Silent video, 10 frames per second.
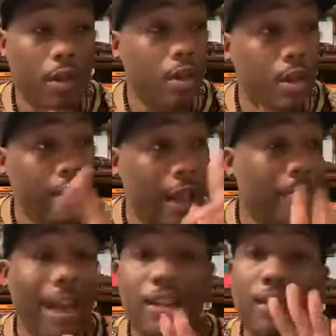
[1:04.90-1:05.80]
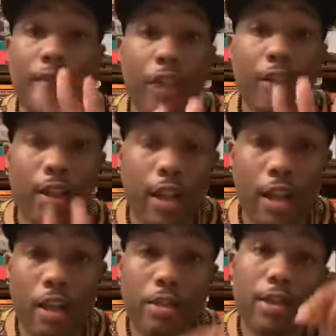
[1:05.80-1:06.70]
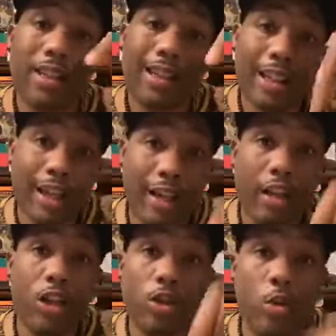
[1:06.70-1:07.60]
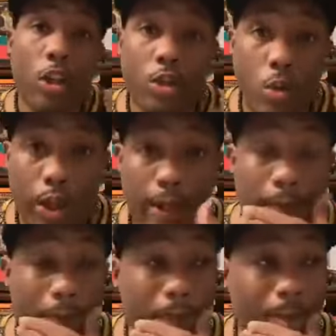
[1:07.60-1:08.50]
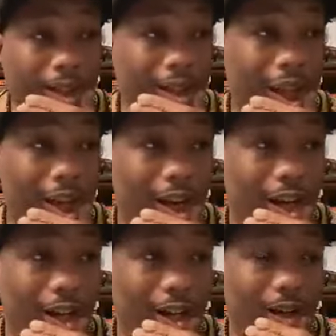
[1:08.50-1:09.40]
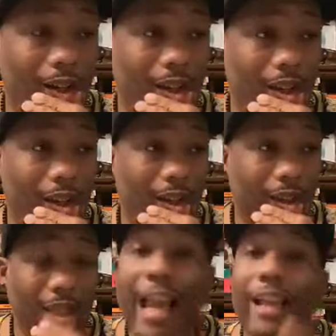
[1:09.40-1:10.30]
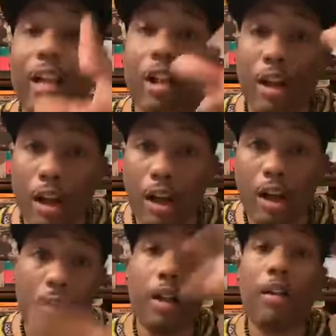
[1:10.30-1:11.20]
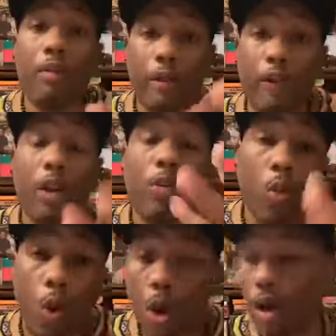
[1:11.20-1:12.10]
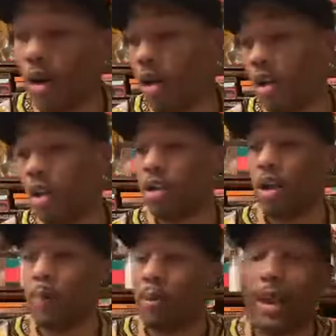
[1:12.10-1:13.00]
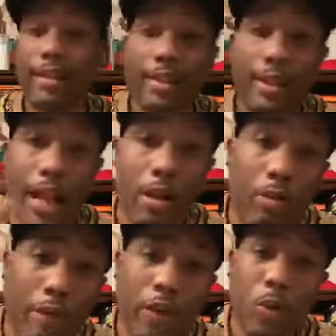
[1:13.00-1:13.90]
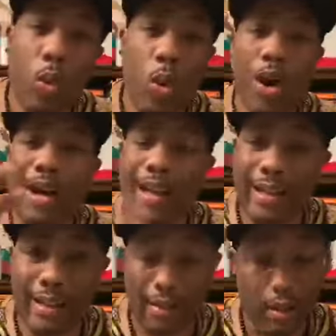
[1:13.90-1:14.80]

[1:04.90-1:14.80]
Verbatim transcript: That makes it 50 years here in 2020 that uh, that uh, horrific war took place and that horrific war ended.